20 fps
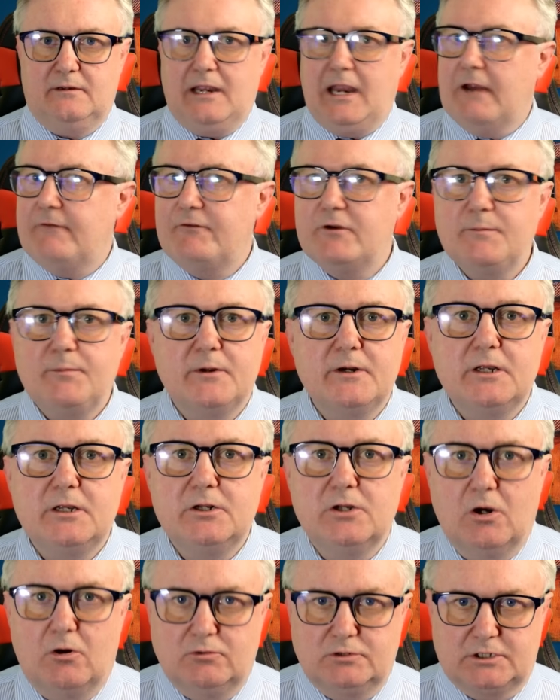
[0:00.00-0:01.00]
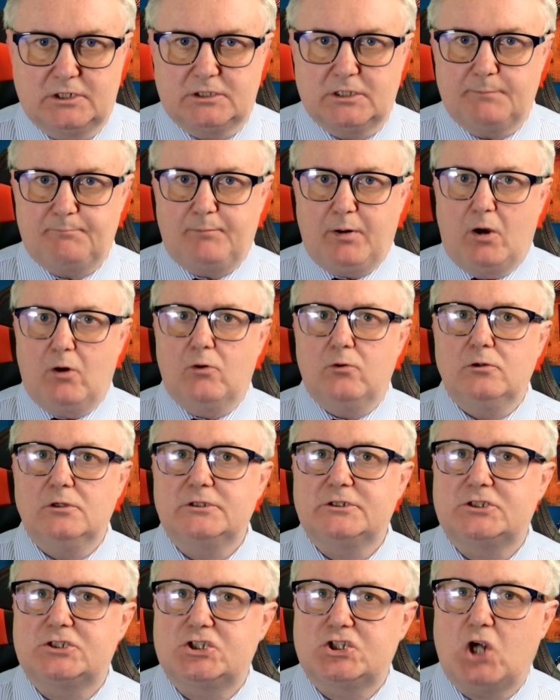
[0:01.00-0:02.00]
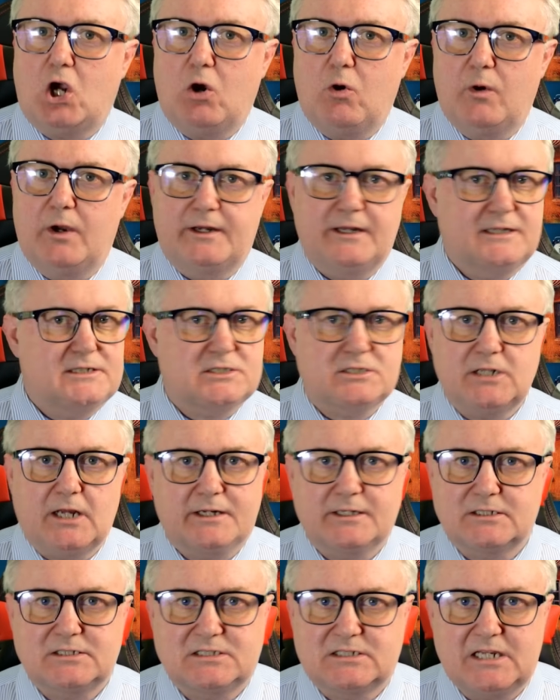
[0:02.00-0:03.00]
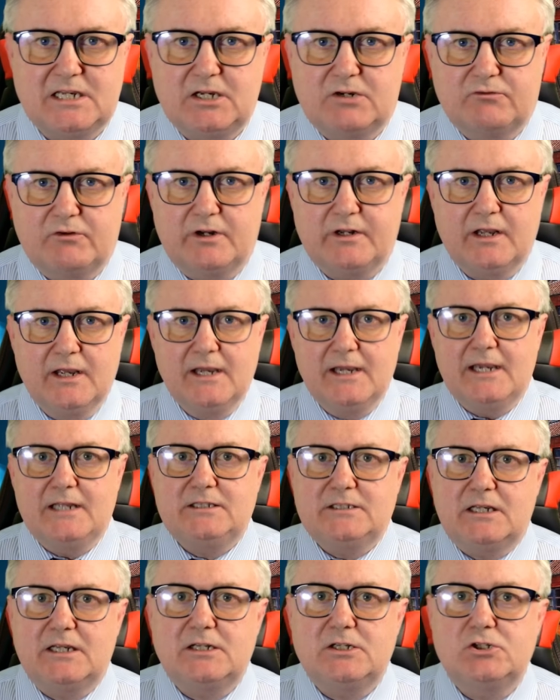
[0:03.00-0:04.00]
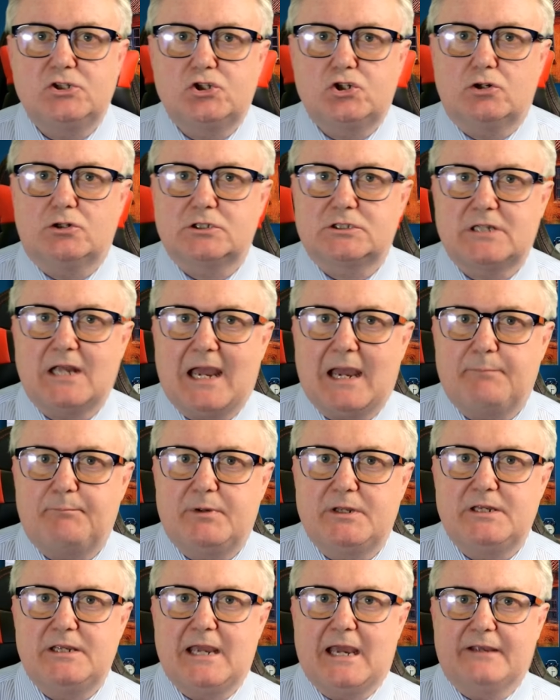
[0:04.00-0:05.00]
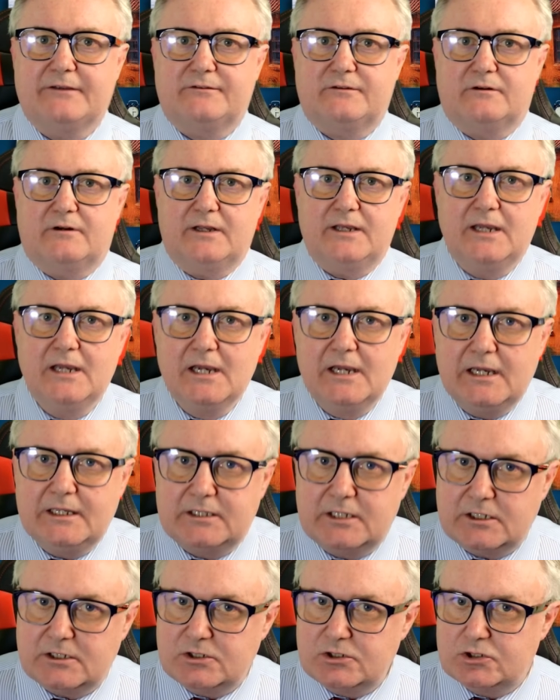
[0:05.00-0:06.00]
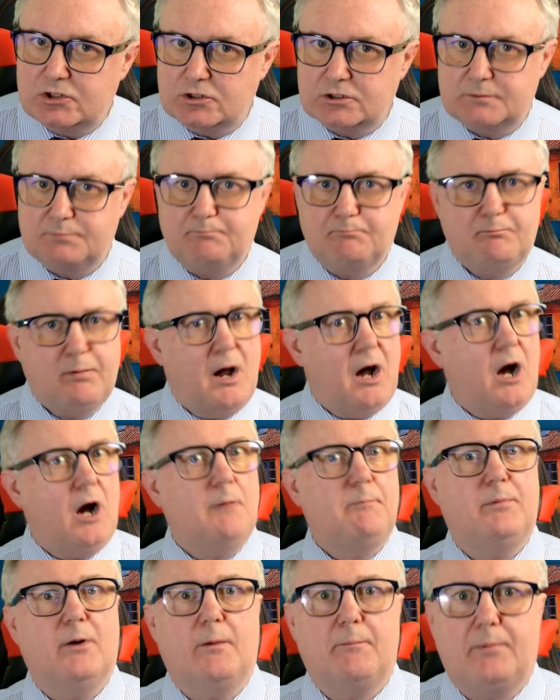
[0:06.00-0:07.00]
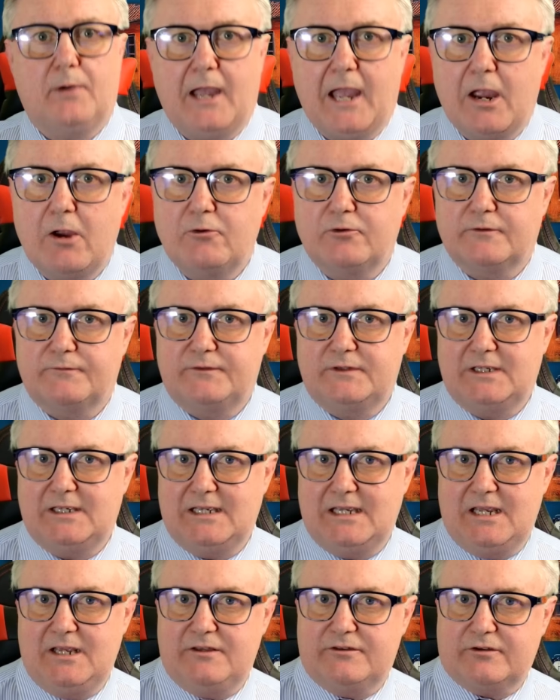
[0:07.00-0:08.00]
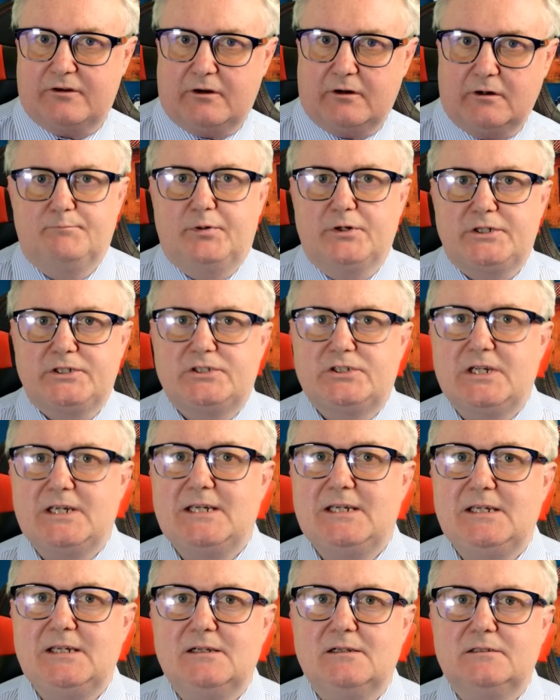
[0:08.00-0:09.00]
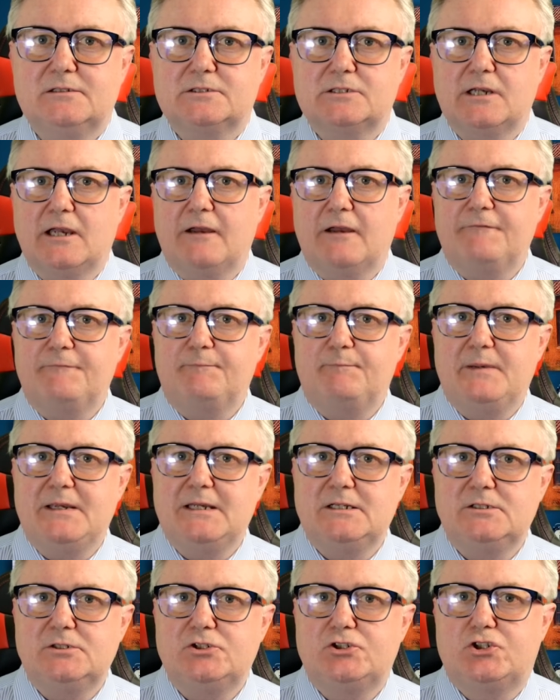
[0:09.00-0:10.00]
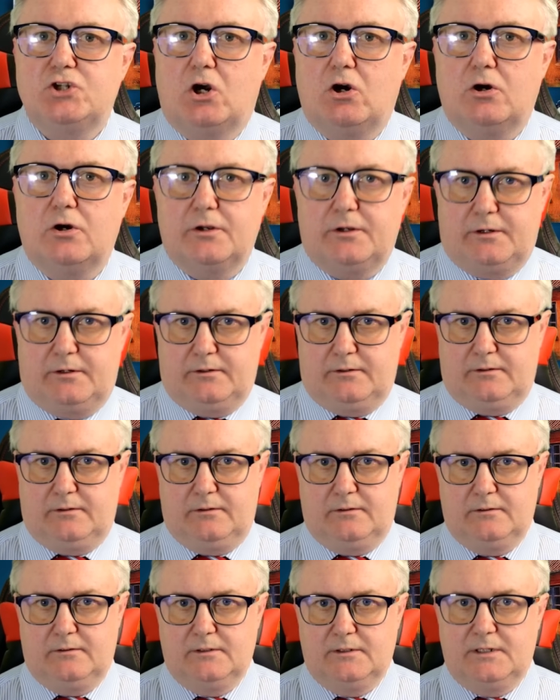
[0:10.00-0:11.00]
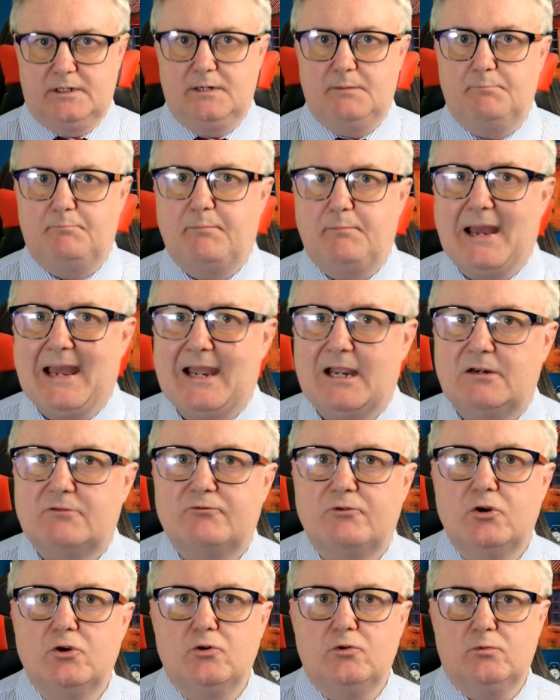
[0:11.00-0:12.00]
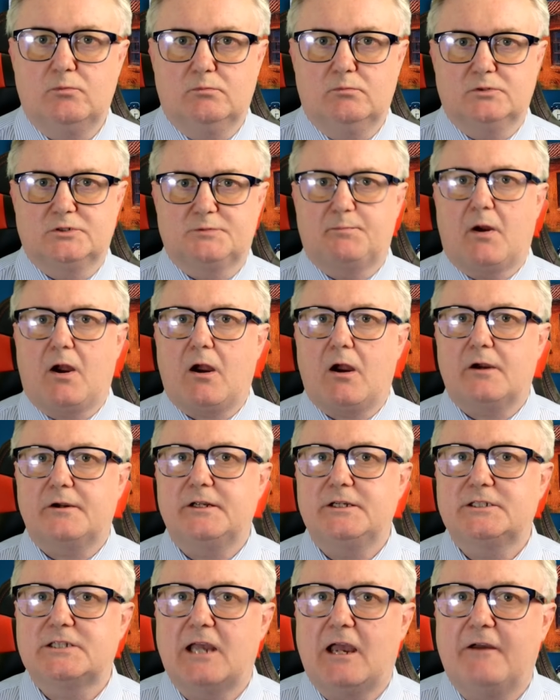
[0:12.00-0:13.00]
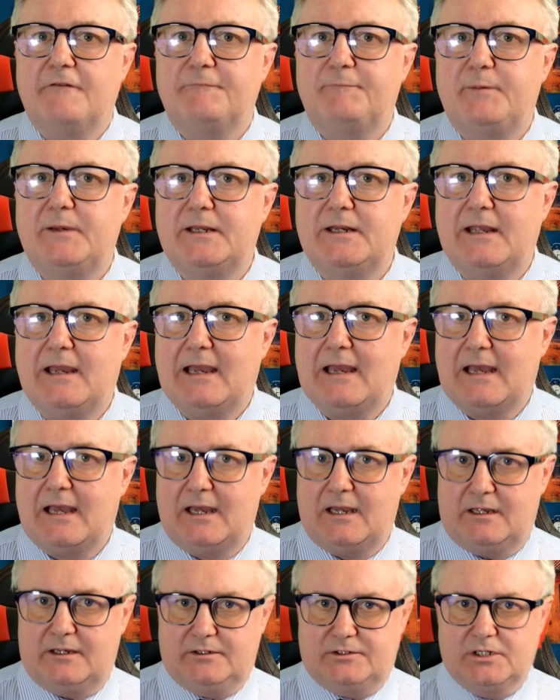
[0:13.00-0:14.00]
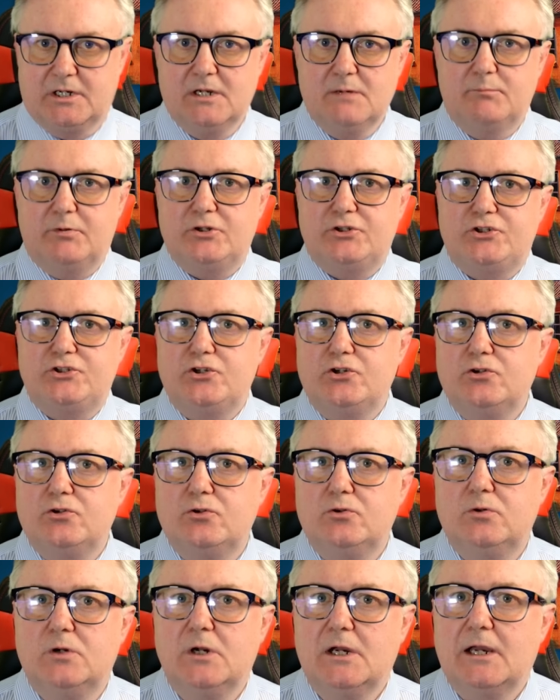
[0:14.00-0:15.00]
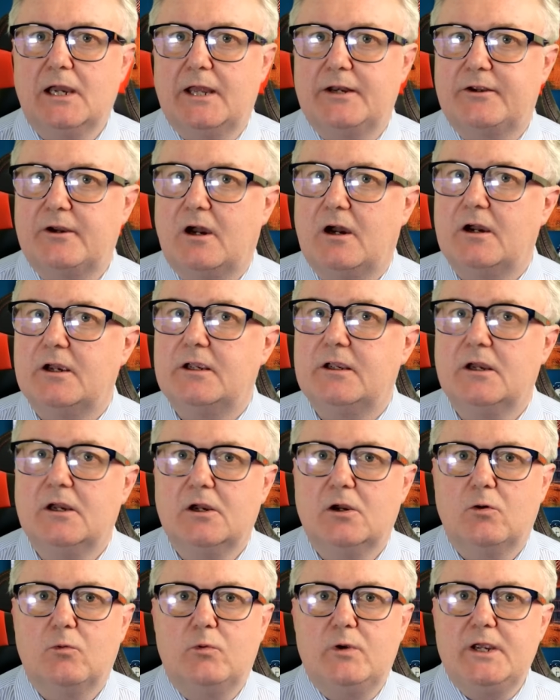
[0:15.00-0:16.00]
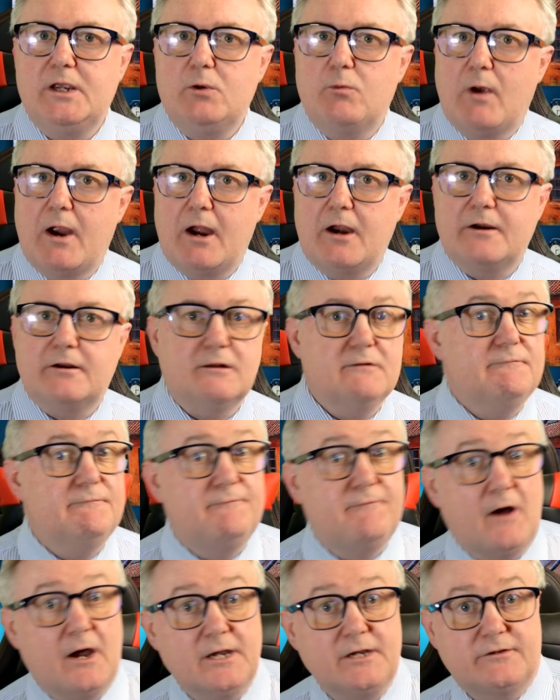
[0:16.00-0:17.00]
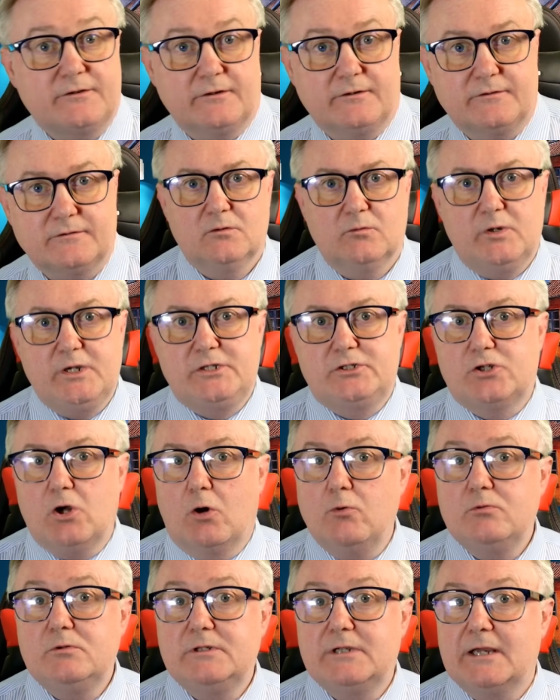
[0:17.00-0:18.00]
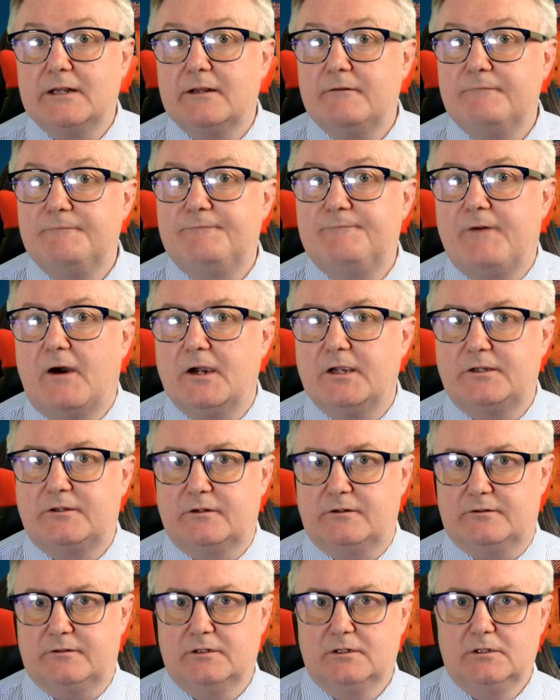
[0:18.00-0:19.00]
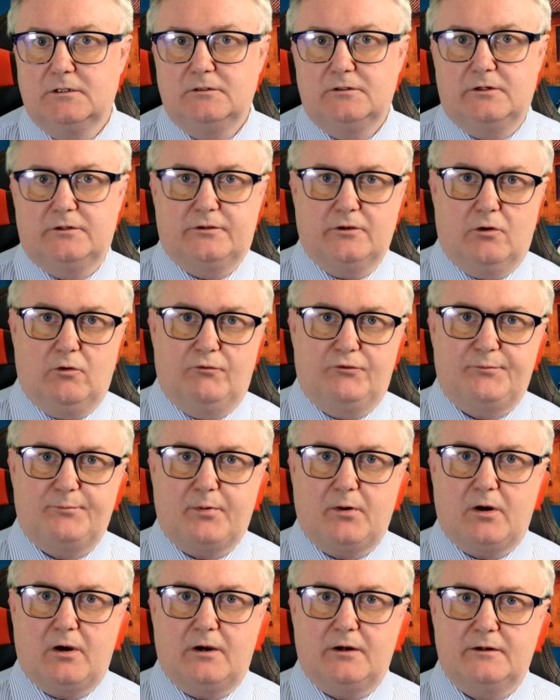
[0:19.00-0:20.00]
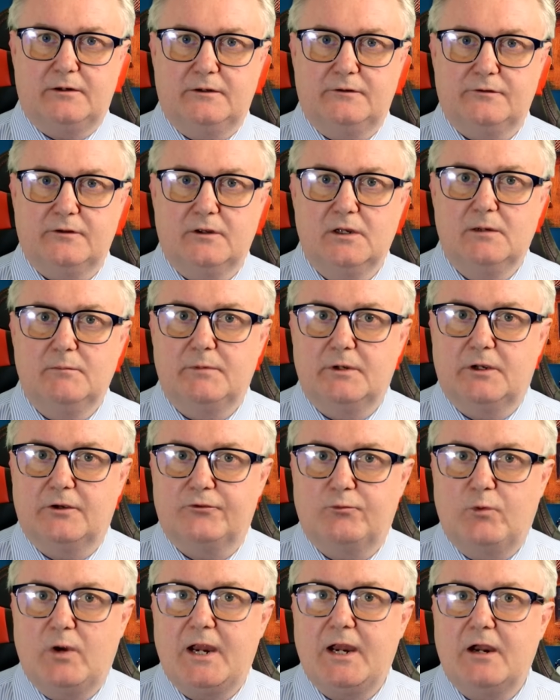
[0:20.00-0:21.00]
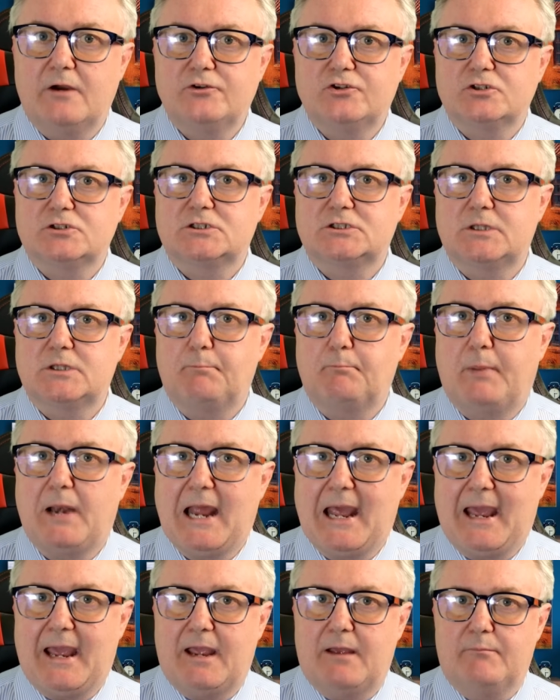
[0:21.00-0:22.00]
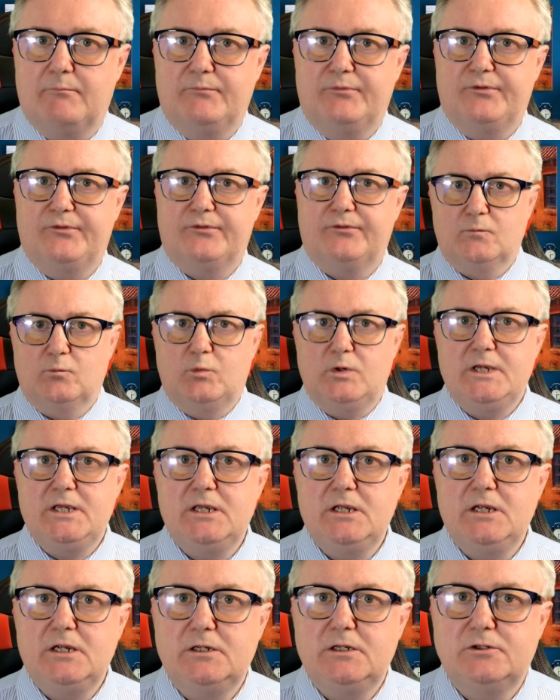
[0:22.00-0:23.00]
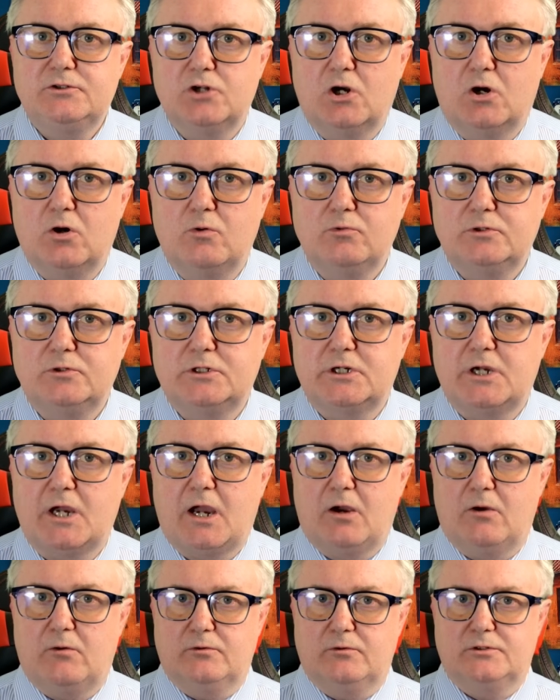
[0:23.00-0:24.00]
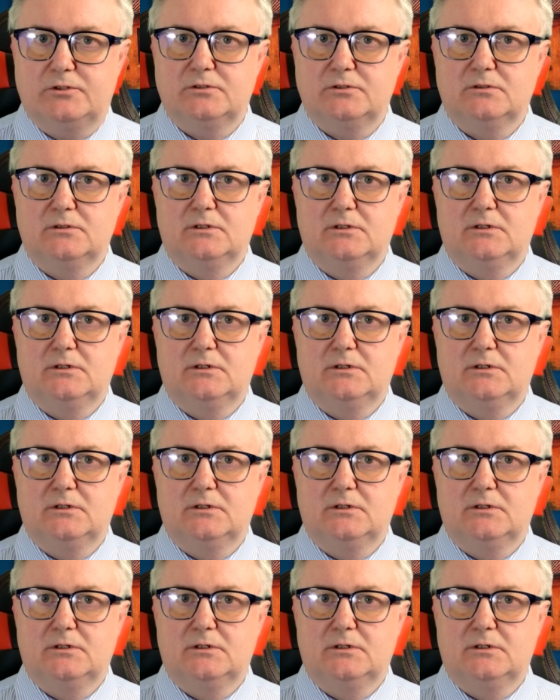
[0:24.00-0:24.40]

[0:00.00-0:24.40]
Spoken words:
Everybody knows it. The polls show it. It's not a secret. It didn't just happen yesterday. It didn't just pop up out of the ether. But deals have been done. In back rooms, parties have been had, but you and I, we weren't invited. We don't get invited to those parties because we're just the plebs. We don't count.